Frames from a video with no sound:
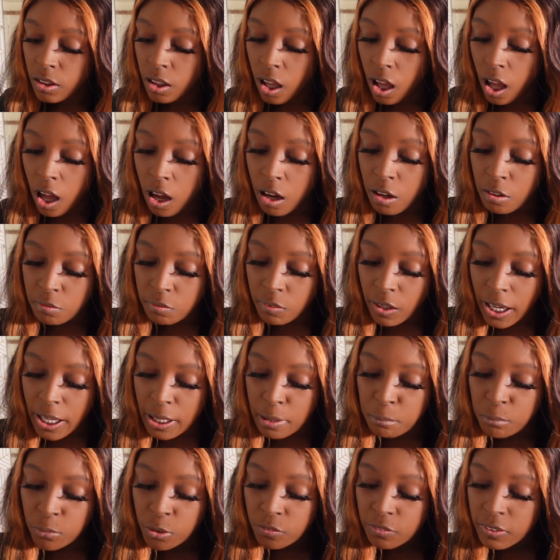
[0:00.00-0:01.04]
All
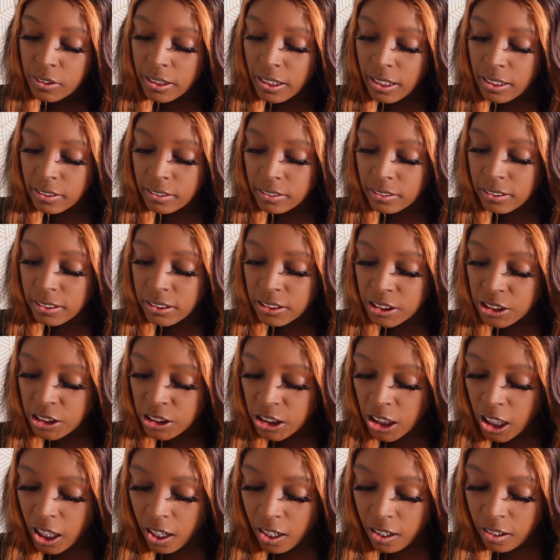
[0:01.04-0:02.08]
right, moving down the list,
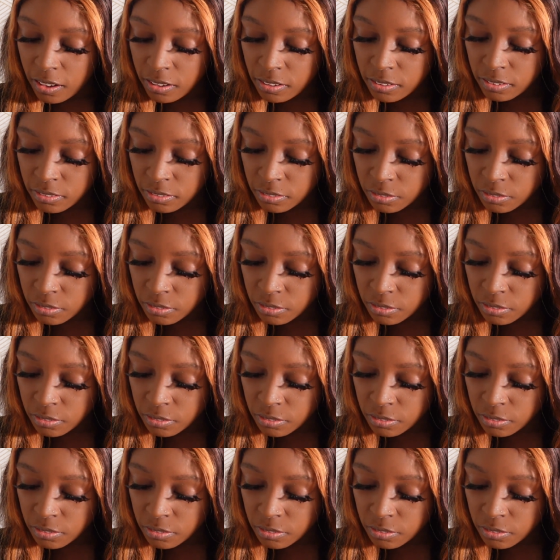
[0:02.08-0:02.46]
y'all.